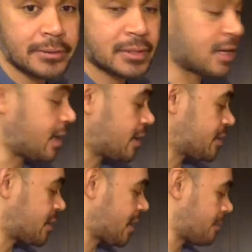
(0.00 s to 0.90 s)
kind of get
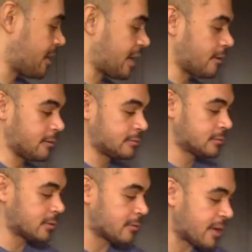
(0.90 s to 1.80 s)
this camera angle
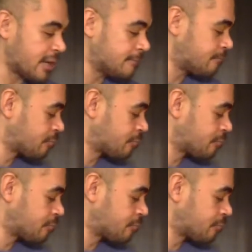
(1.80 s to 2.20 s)
right.